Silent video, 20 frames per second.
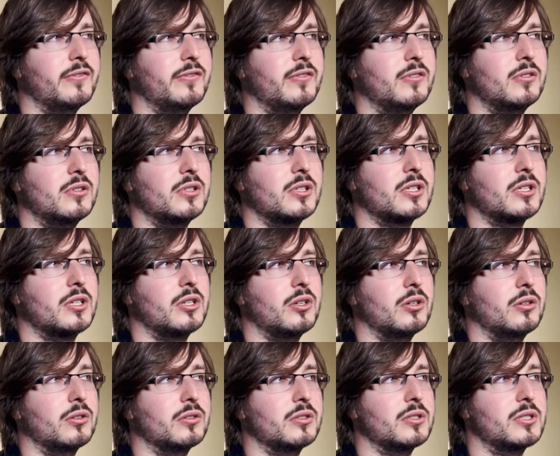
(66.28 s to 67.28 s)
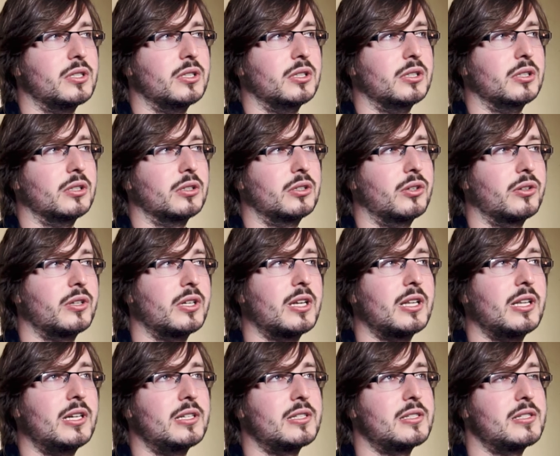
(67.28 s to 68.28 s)
I've gone to cooking
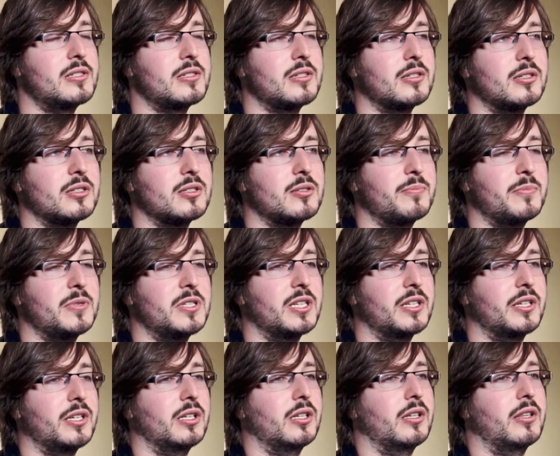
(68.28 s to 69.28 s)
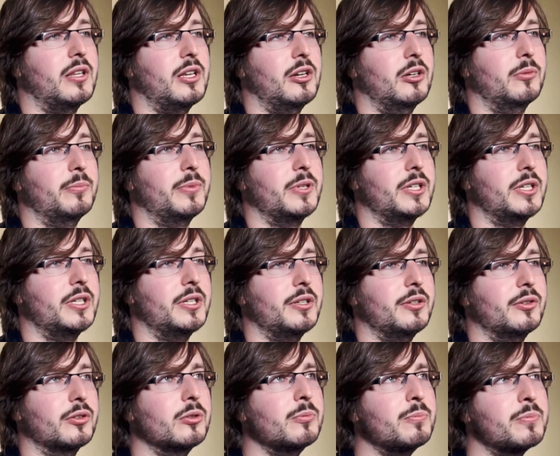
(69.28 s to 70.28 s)
classes in particular
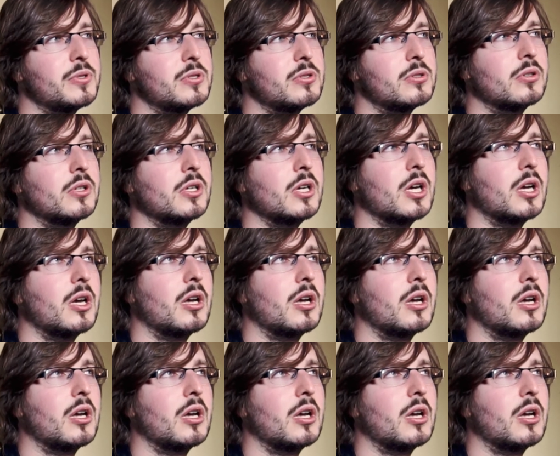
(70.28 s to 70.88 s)
therapy groups,